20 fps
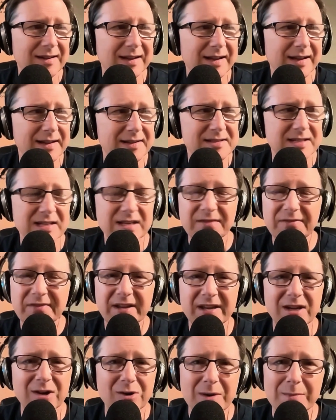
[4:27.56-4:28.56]
at a
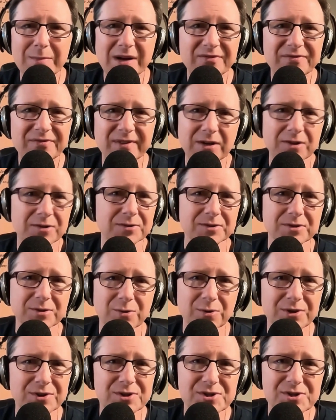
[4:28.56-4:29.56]
TV or at my phone,
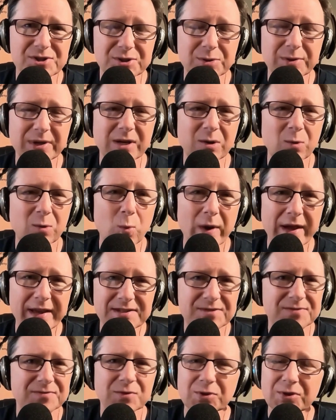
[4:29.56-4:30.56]
or just doing
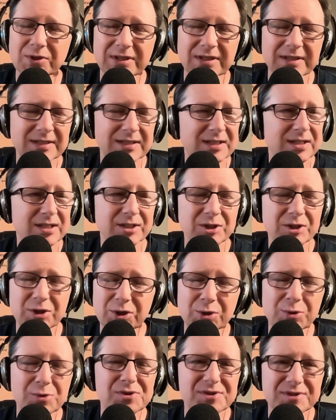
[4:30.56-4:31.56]
wasteful,
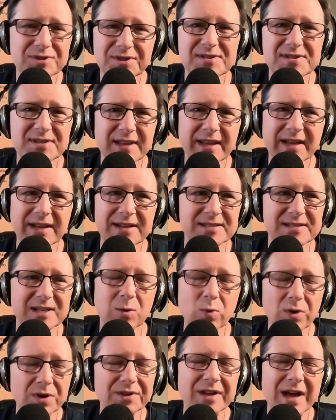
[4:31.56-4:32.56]
useless things that
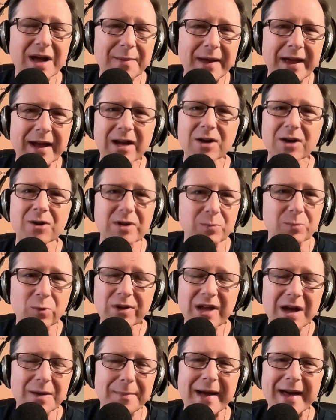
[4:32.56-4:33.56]
will not echo and
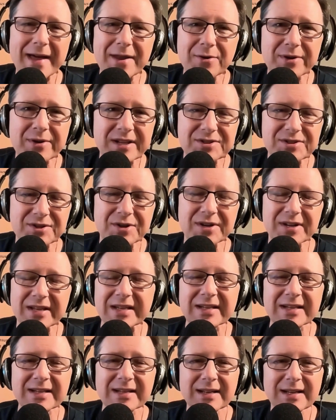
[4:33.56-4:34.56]
will not matter in
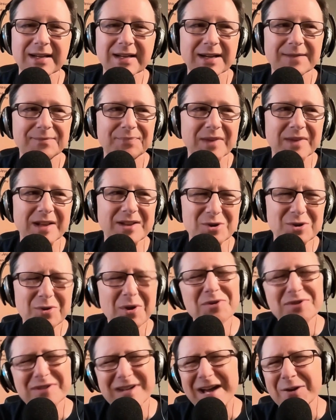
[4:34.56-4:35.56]
eternity. And so
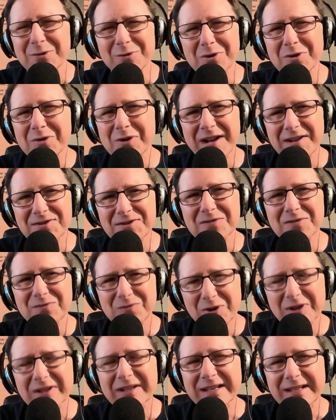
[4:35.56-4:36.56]
those kind of regrets
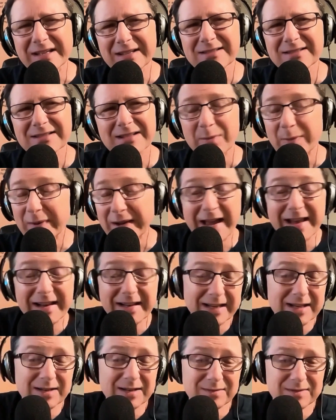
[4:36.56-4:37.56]
have really come to mind.
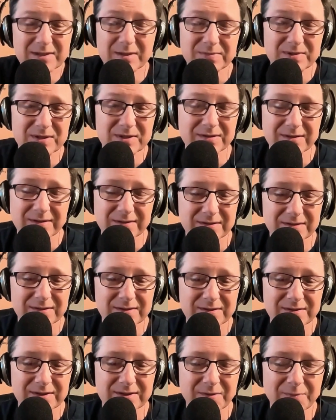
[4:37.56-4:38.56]
And
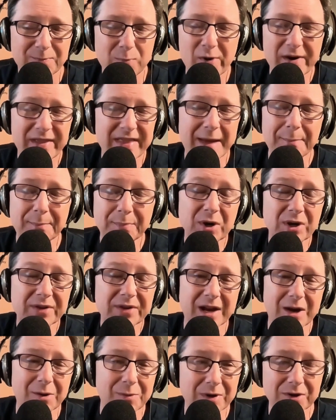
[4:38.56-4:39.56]
to the point of that book
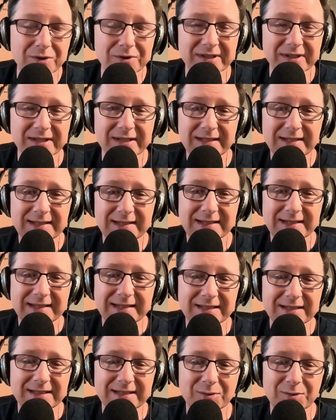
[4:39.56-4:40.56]
that I wrote
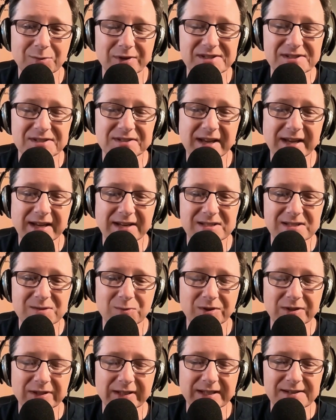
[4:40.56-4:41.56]
in recent days, and
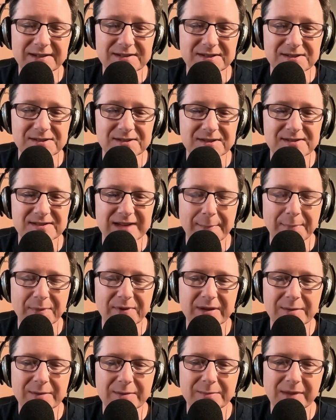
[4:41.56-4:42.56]
we released this
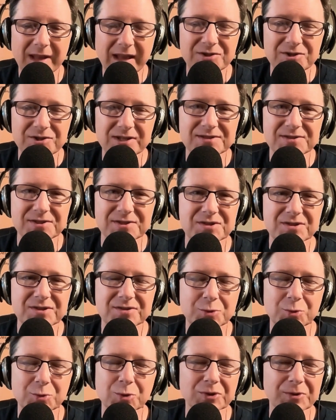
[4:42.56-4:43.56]
Disciple Them Like Jesus
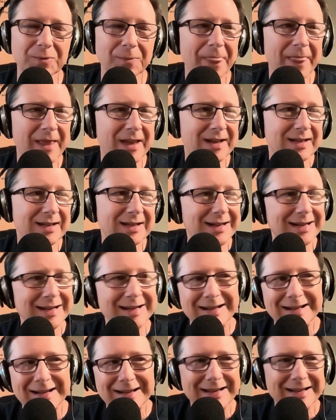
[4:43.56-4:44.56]
tool,
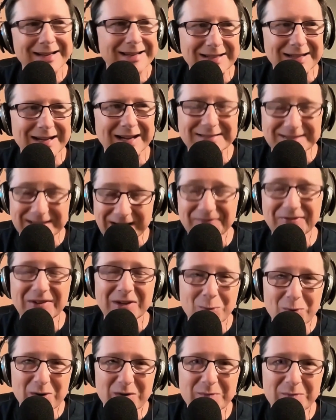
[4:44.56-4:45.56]
I
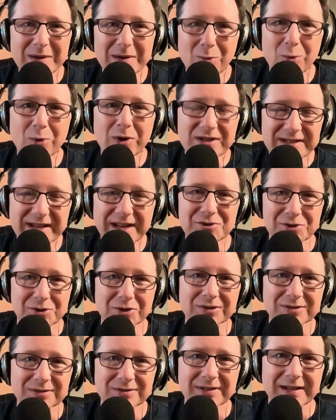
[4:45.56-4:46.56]
definitely would have been more
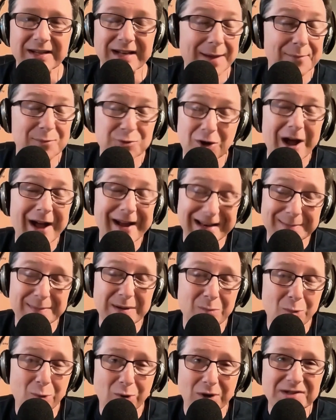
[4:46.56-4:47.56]
intentional. And I'm trying to
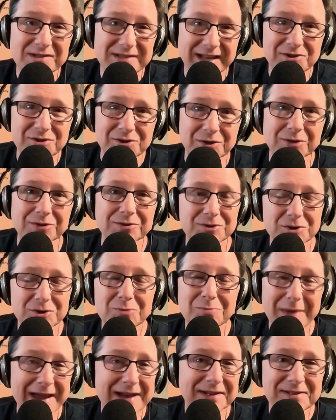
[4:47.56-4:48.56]
be more intentional to
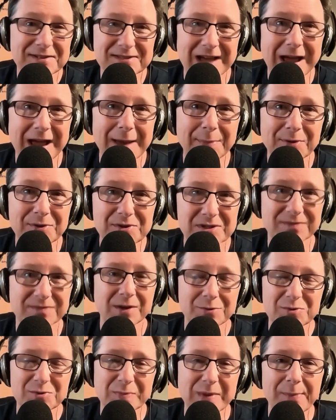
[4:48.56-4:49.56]
make disciples of
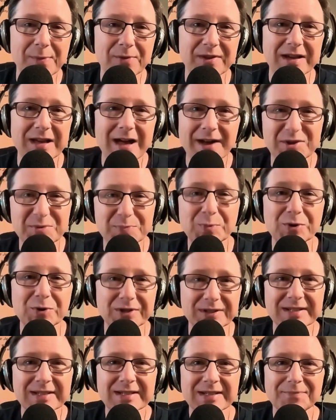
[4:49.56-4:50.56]
those people that God has
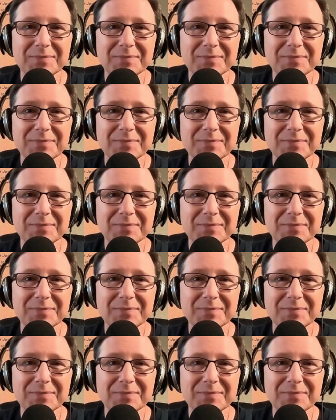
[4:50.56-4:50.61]
put